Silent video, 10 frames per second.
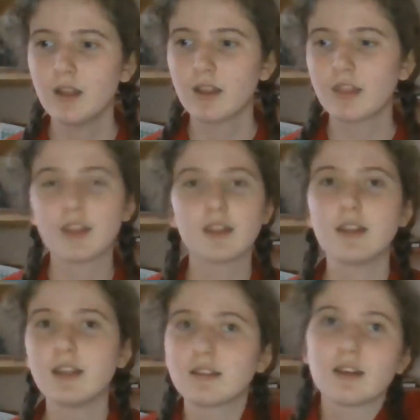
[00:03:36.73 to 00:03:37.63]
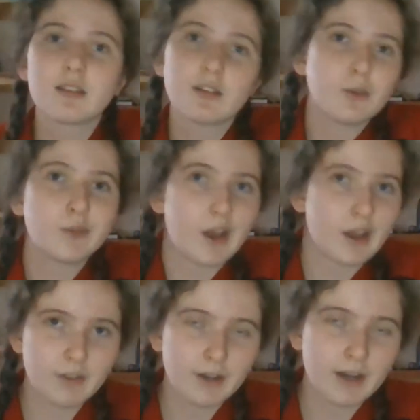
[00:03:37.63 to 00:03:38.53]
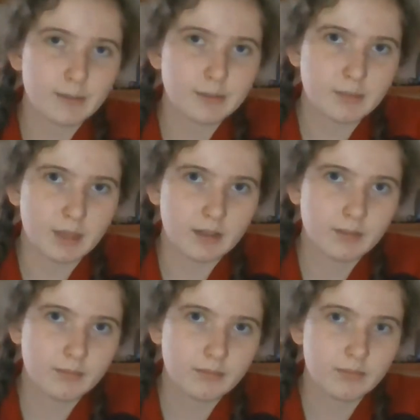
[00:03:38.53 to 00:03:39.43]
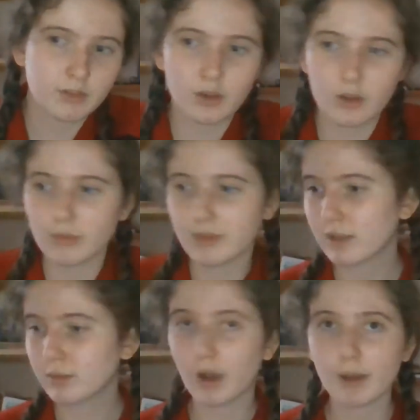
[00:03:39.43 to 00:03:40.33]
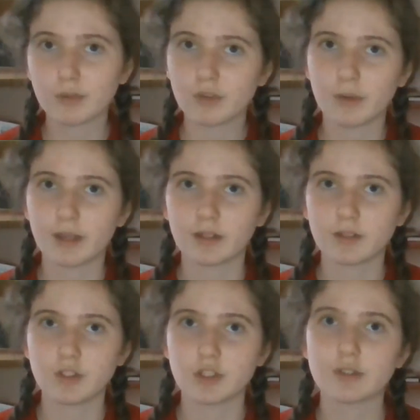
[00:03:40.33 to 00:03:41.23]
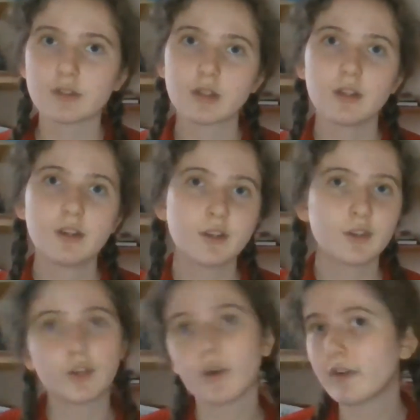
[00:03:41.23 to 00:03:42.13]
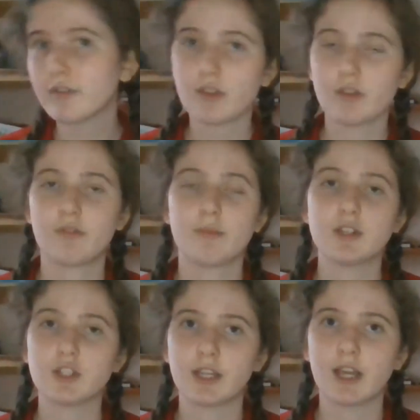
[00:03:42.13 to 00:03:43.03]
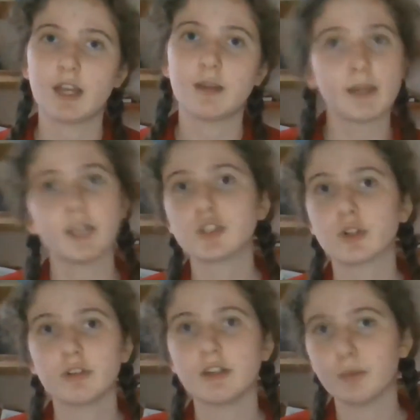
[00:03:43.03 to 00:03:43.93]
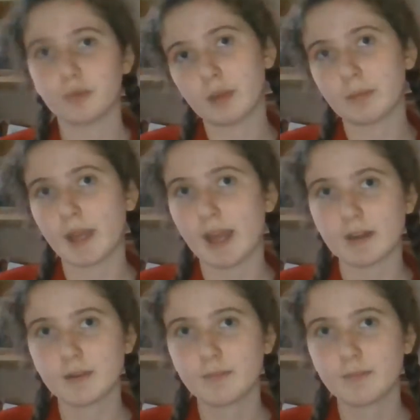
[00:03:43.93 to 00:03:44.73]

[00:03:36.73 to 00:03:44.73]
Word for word: that is a tool that I found helps me. So that's what I was doing, to just go over the information again, make sure it was all in my head.